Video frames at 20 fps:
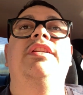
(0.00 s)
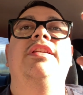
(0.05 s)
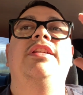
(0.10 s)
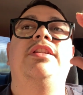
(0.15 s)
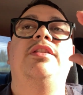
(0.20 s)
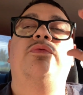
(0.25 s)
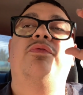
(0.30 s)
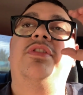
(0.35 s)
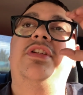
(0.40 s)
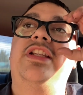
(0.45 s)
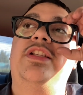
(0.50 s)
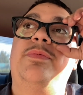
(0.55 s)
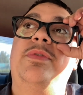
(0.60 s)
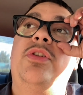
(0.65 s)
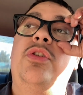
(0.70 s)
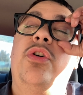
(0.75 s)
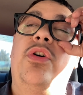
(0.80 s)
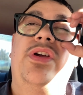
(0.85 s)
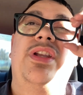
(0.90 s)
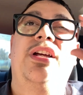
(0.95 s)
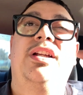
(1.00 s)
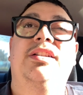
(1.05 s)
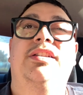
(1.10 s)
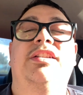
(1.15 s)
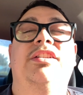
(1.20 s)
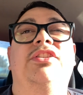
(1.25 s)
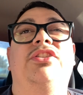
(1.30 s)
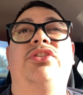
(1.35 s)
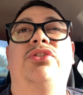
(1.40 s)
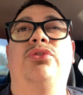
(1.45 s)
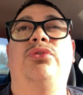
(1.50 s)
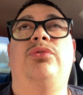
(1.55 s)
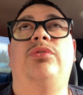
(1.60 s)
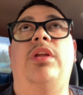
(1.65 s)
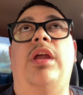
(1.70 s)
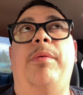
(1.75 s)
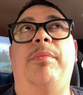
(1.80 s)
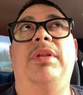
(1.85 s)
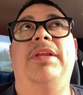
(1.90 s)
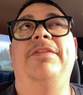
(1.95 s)
is one that's been going on since
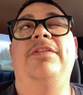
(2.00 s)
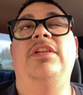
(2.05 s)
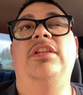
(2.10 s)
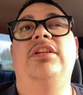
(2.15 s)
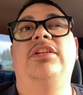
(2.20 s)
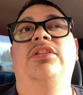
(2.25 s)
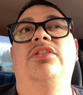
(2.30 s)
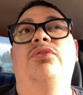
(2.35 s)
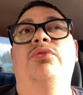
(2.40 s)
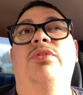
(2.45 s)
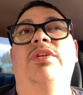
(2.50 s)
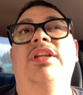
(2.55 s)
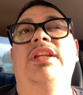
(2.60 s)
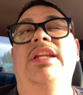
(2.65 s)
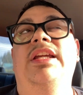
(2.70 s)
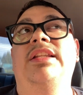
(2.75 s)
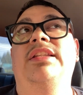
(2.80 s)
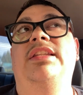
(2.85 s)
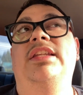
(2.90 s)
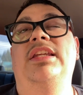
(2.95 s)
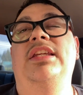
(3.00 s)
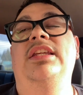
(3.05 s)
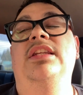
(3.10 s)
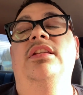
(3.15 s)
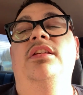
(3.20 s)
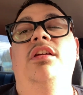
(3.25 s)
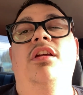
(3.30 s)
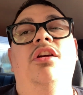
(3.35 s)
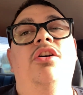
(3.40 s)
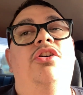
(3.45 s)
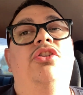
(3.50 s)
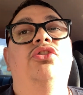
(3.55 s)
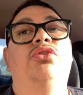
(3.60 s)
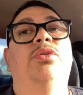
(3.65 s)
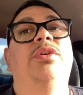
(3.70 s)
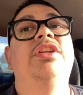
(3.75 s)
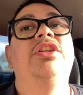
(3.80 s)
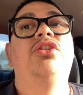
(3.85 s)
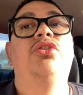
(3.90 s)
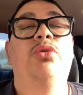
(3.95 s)
I believe either 2019 or
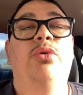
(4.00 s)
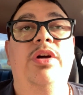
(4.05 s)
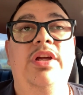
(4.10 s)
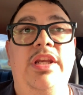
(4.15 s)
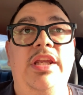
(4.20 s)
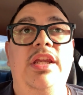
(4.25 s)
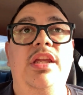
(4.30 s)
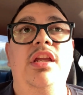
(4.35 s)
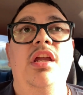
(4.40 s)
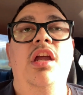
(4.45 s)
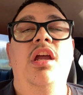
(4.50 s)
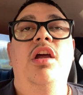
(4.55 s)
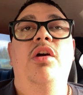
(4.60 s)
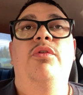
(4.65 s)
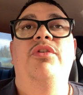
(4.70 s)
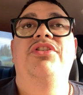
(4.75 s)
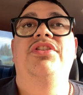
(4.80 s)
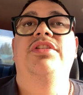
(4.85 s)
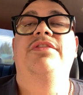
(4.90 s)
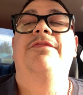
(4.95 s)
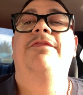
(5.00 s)
2020, which is